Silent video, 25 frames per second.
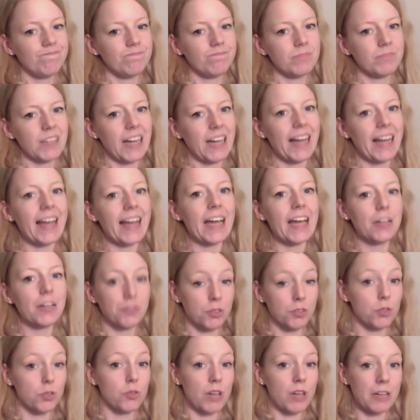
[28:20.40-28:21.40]
I have to
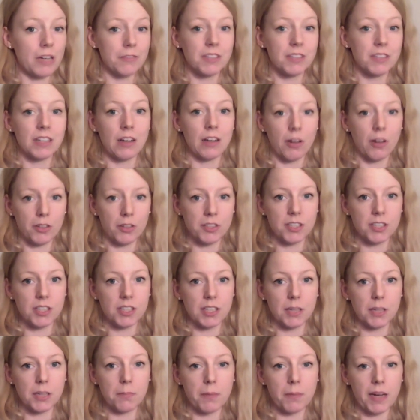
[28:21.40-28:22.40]
drive it a lot
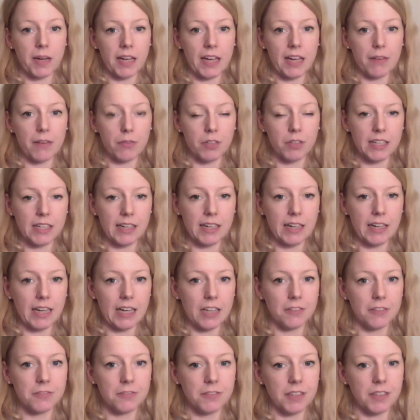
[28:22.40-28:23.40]
in my everyday
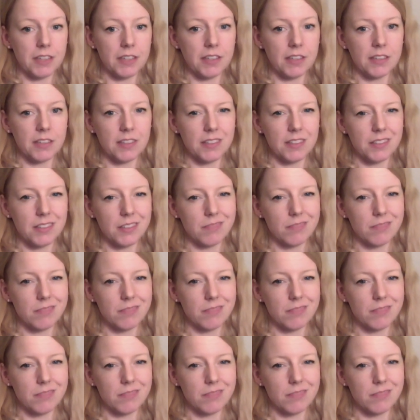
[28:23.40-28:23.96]
life, and